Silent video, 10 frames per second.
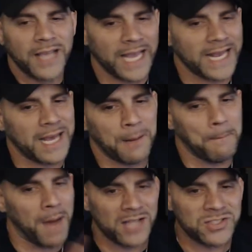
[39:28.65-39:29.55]
it had a
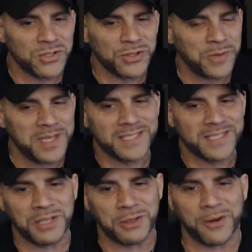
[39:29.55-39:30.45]
monster
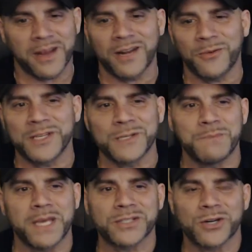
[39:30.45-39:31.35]
363 in it with this
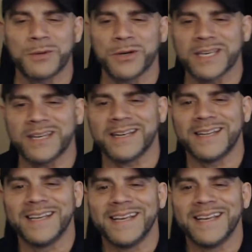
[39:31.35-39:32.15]
big turbo kit.